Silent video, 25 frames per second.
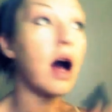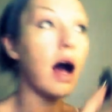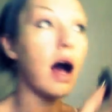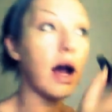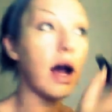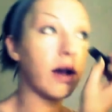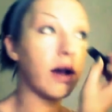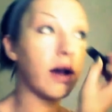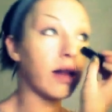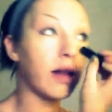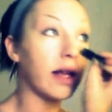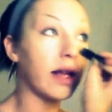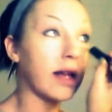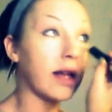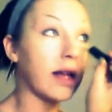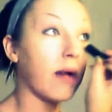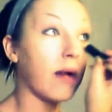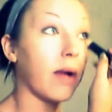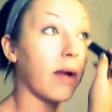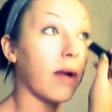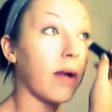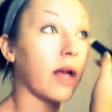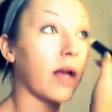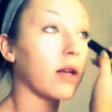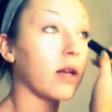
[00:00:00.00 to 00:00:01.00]
I don't like
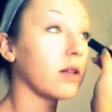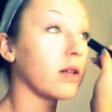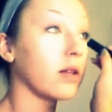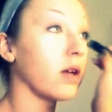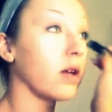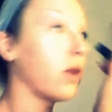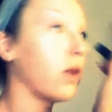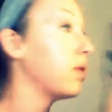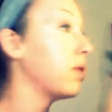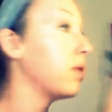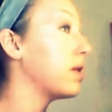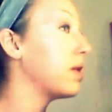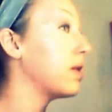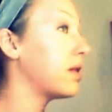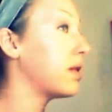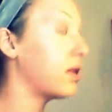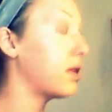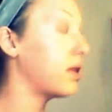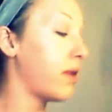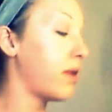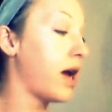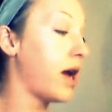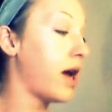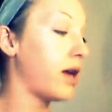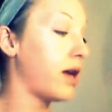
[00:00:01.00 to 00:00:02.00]
that way. So this is
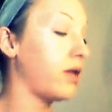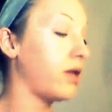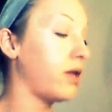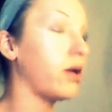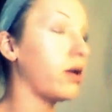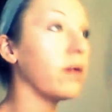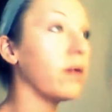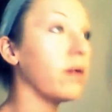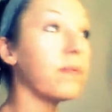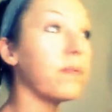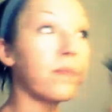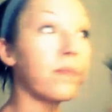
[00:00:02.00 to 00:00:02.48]
the way I do it.